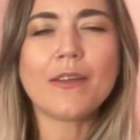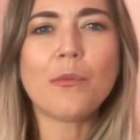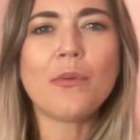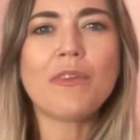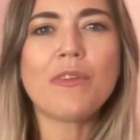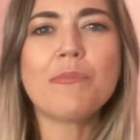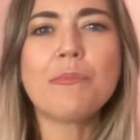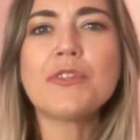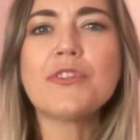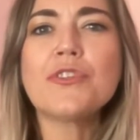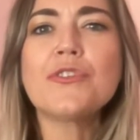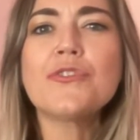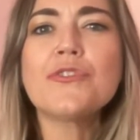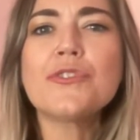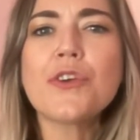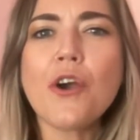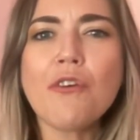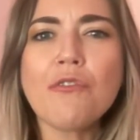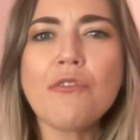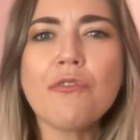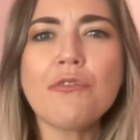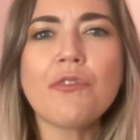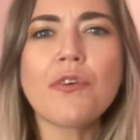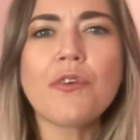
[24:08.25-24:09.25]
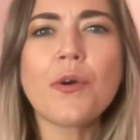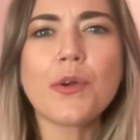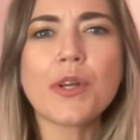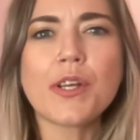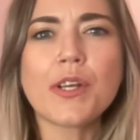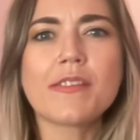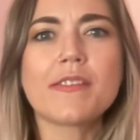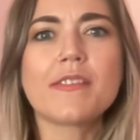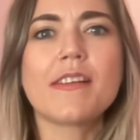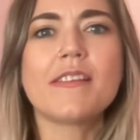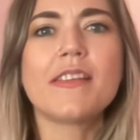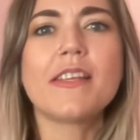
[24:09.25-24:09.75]
We've been so
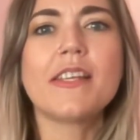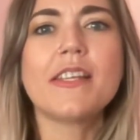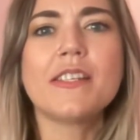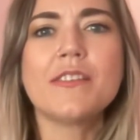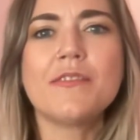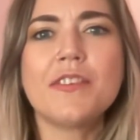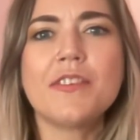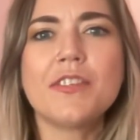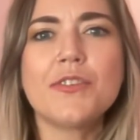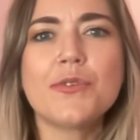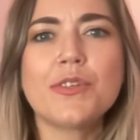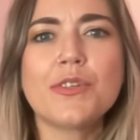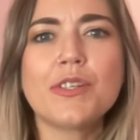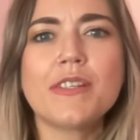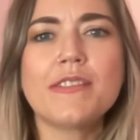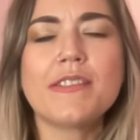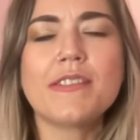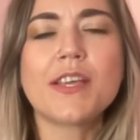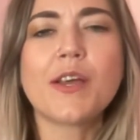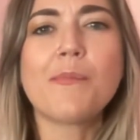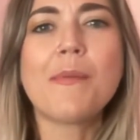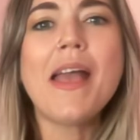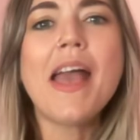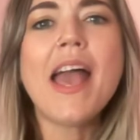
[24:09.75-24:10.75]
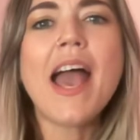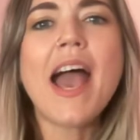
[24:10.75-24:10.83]
focused on individualism,